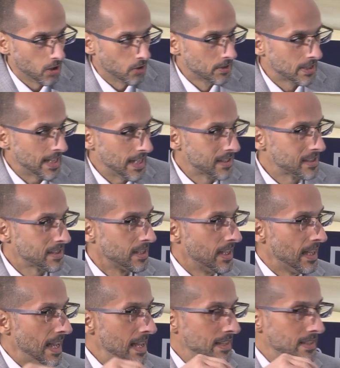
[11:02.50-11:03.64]
context
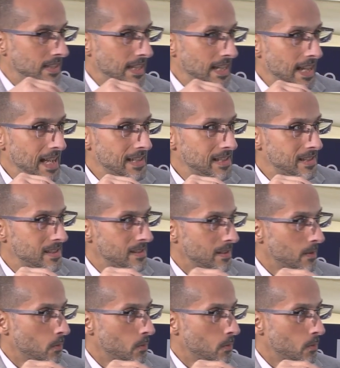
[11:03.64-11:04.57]
and it has